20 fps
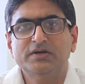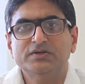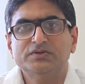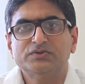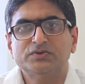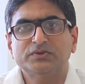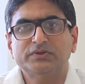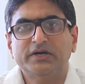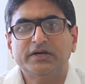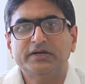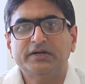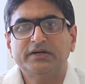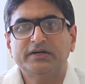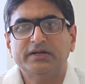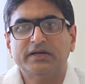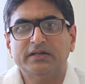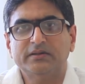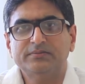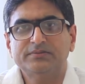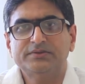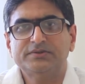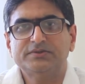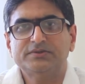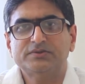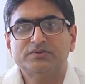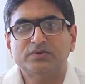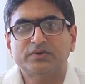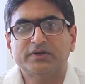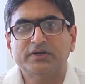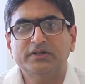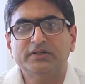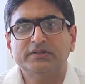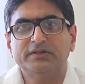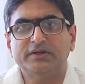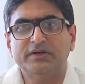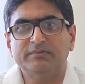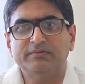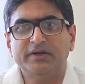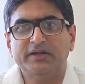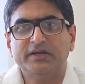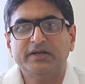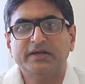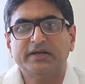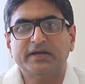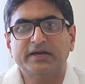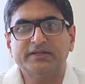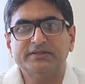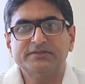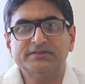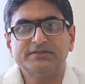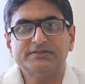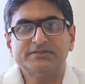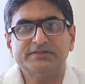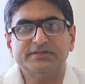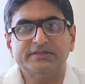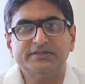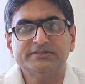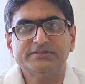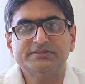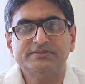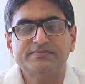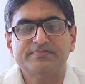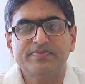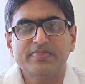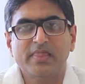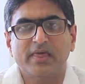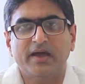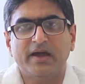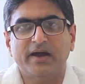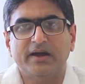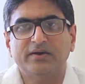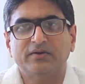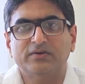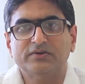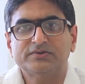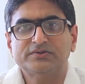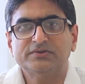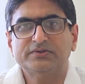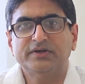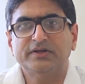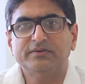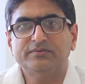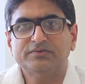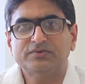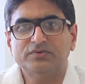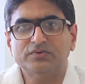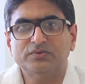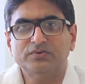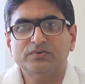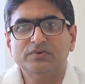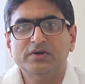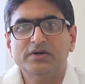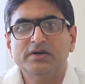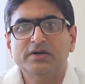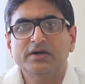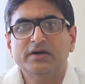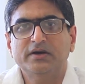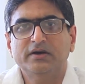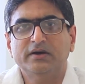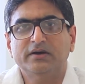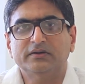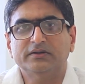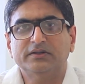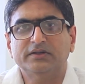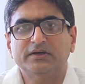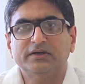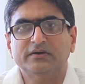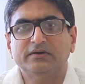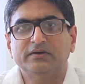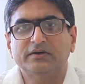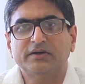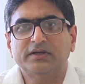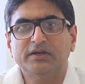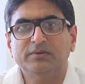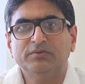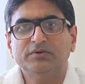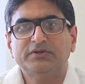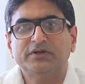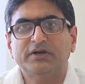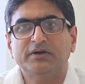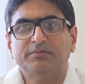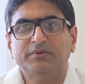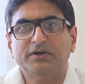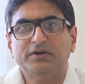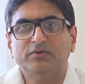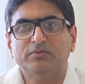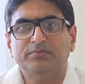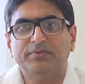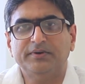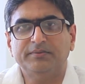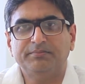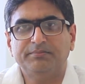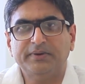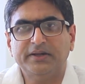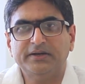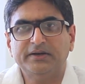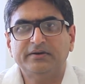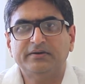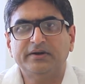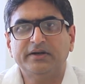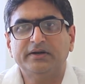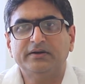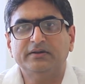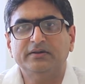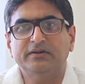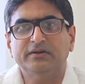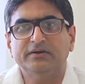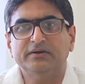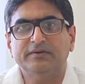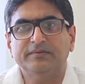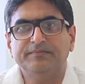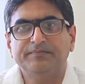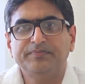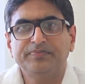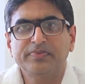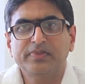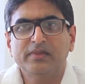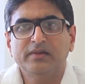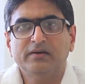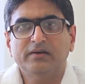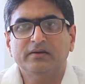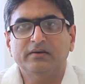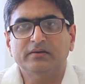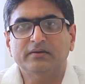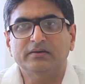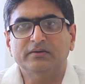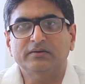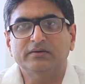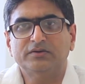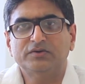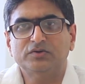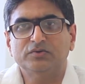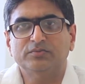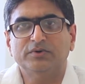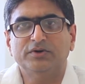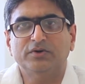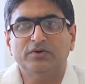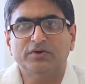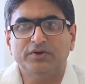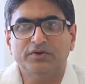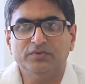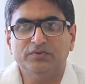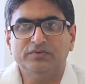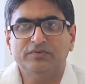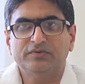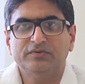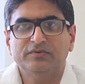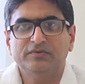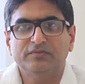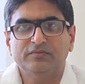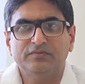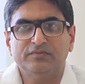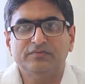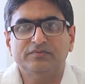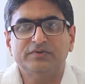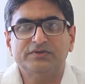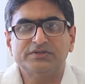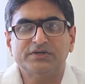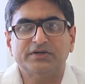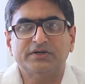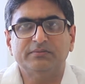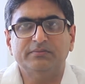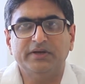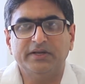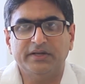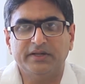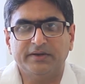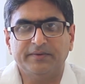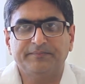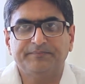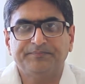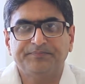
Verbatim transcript: so that it helps to kill the remaining cancer cells and also helps to uh, the chemotherapy to penetrate the uh, tumor nodules which are remaining.